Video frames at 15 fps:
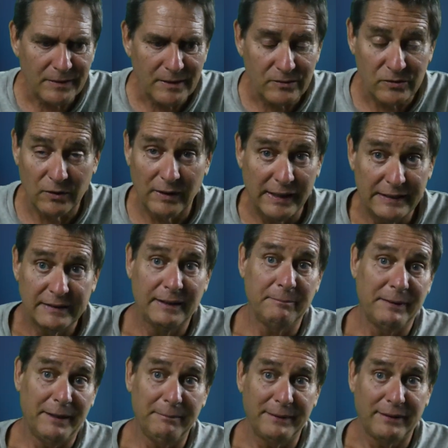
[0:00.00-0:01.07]
so that
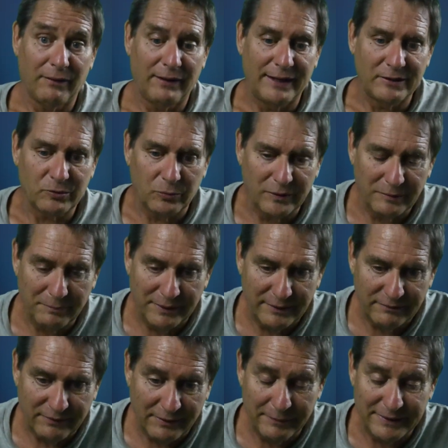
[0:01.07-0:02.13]
might be the last one. But
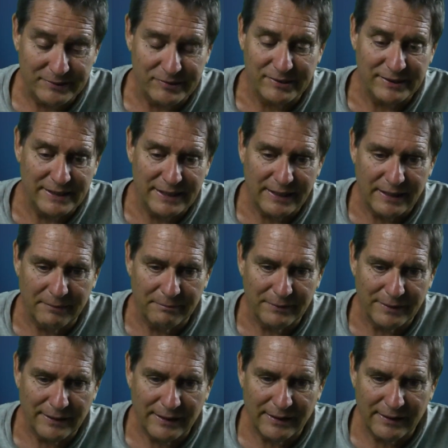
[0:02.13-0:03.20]
if I'm in C, I'm
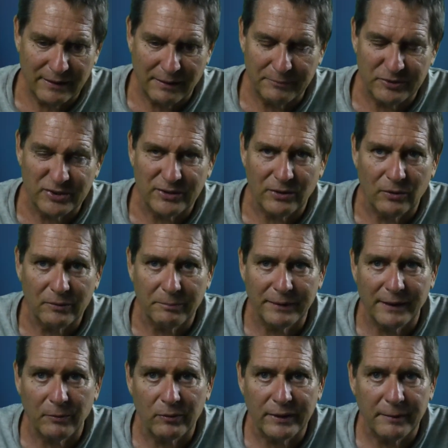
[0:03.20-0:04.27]
sure I'll
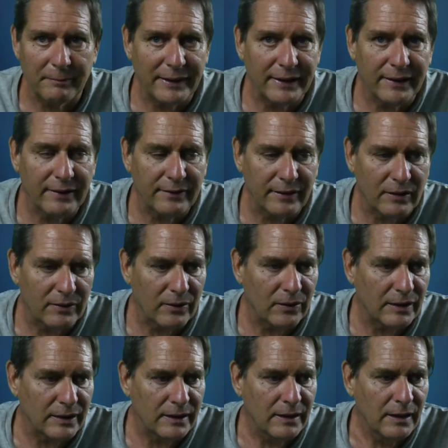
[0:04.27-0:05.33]
be able to get my carry-on
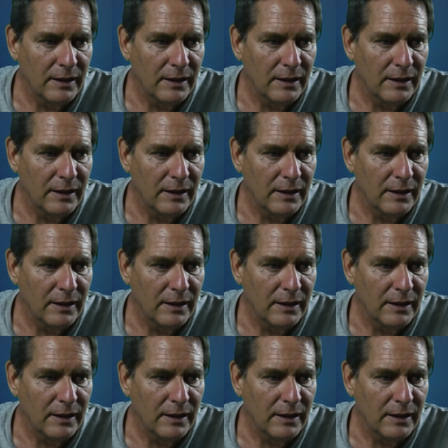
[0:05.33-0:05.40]
on.